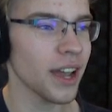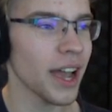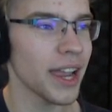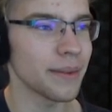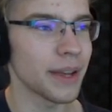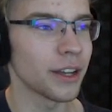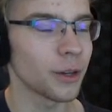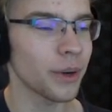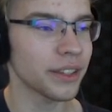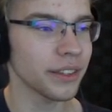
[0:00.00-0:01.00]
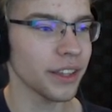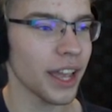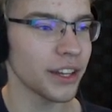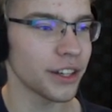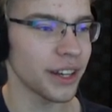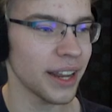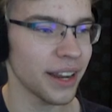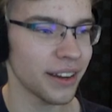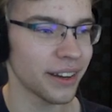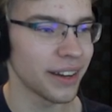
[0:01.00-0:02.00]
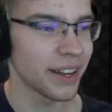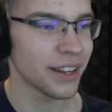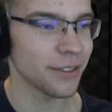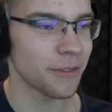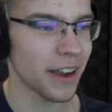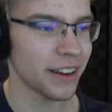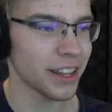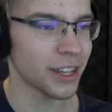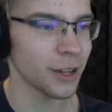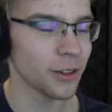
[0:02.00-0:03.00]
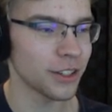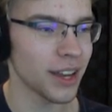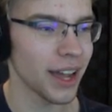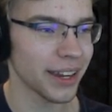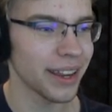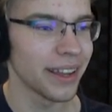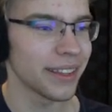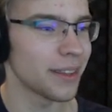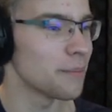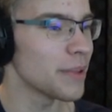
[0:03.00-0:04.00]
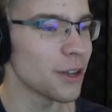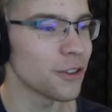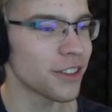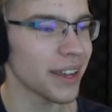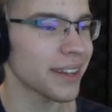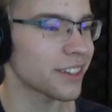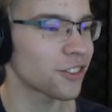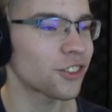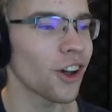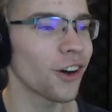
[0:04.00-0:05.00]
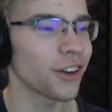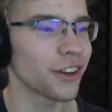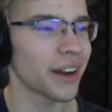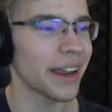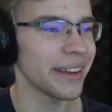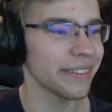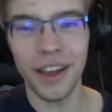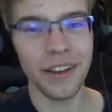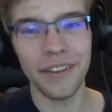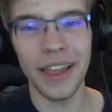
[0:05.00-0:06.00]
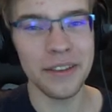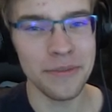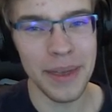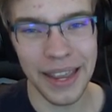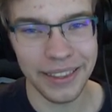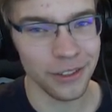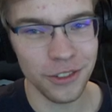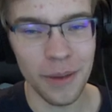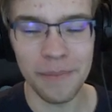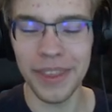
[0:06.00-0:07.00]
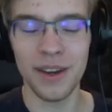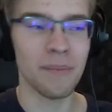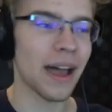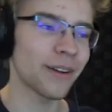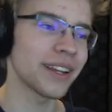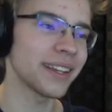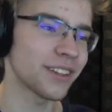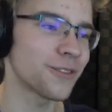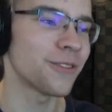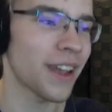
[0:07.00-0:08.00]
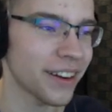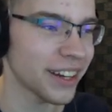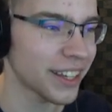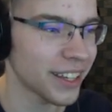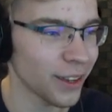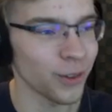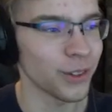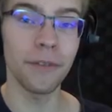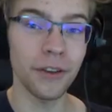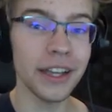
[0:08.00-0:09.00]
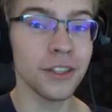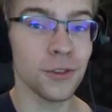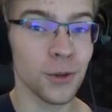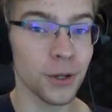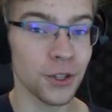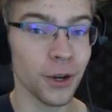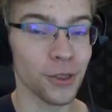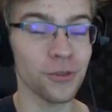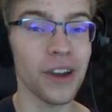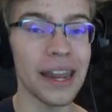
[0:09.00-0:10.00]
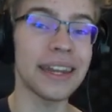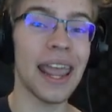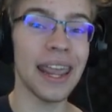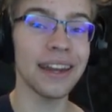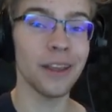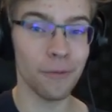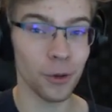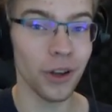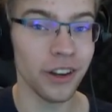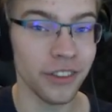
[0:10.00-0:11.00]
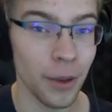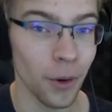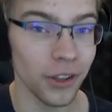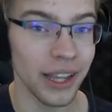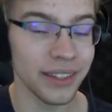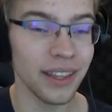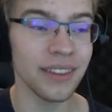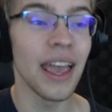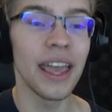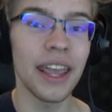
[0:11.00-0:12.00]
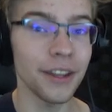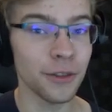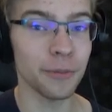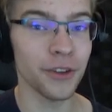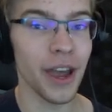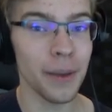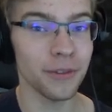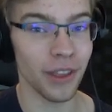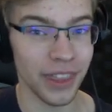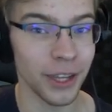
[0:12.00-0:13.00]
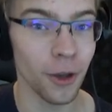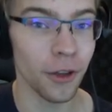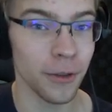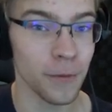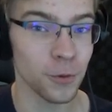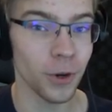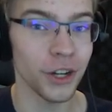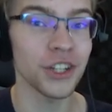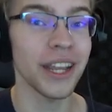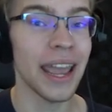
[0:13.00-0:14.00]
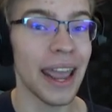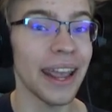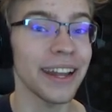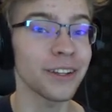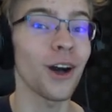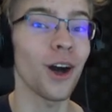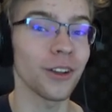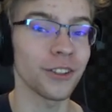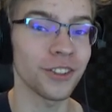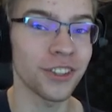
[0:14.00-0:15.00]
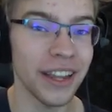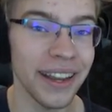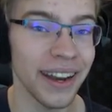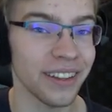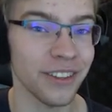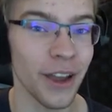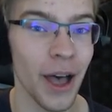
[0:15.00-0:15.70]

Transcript: time with Leonard here. He's very cute duck. The music is so great. Duck Life, man, there's something about it. It's very cute. If you like this one, share with a friend, and if you want to see more like this, hit subscribe. So thank you all so much for watching, and I'll see you next